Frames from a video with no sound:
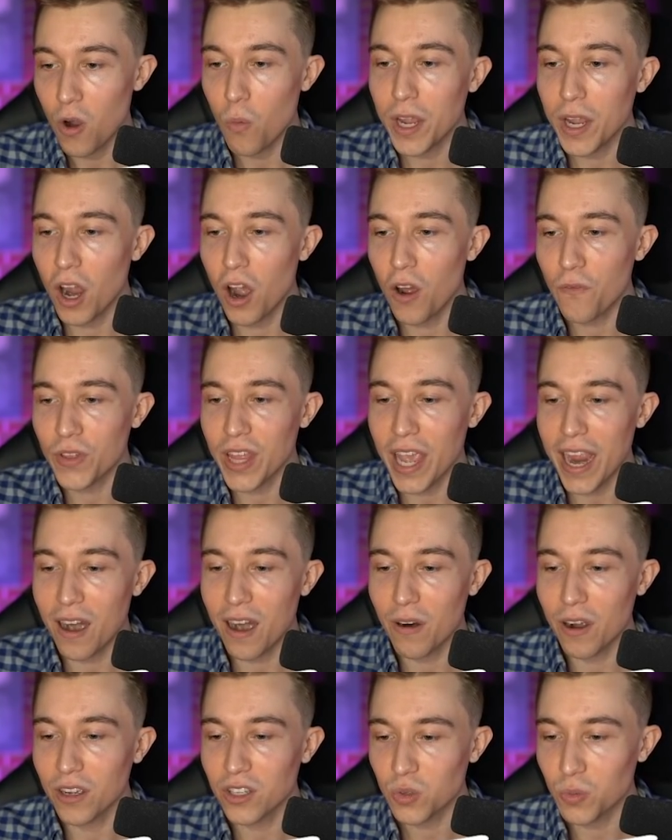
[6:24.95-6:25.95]
We go in for the
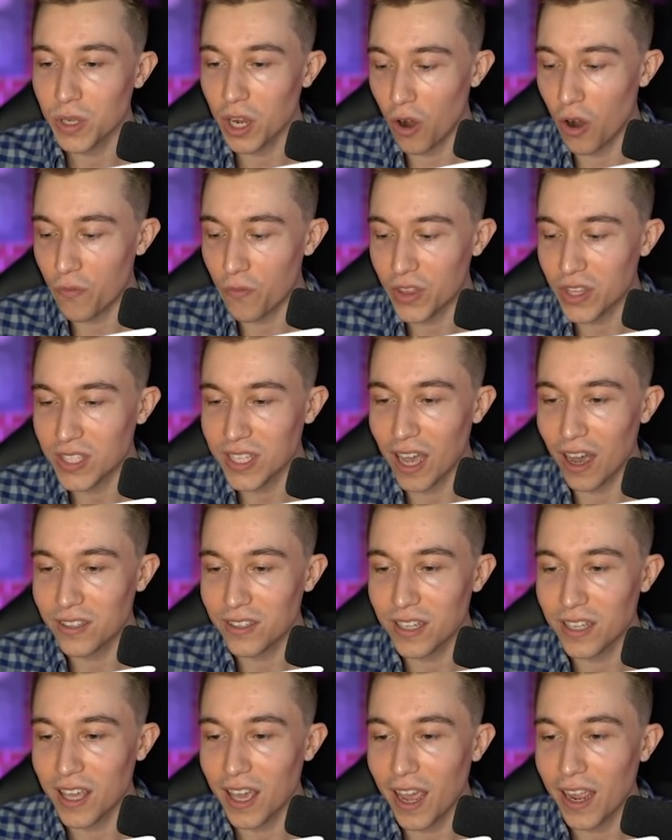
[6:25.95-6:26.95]
arrows. We go in for the
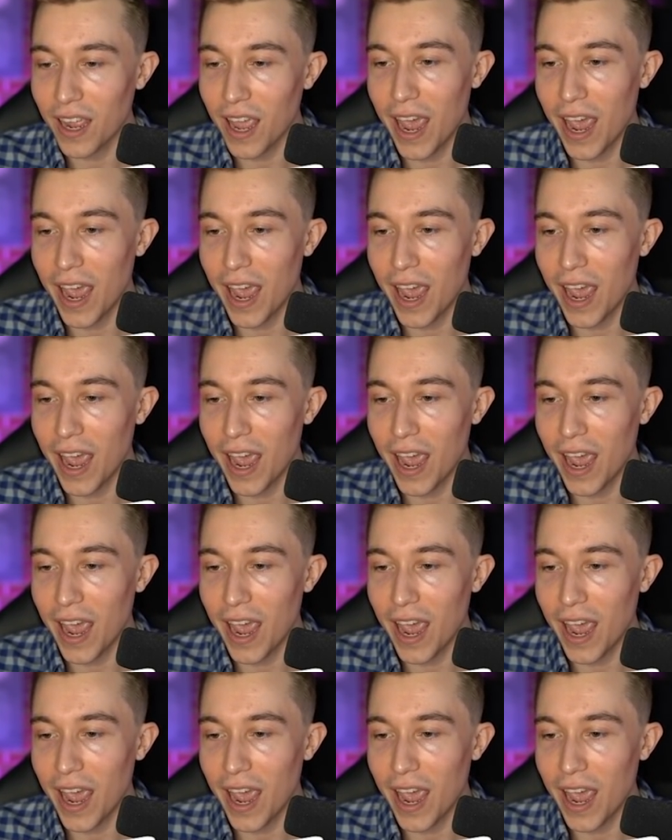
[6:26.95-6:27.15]
Skeleton King,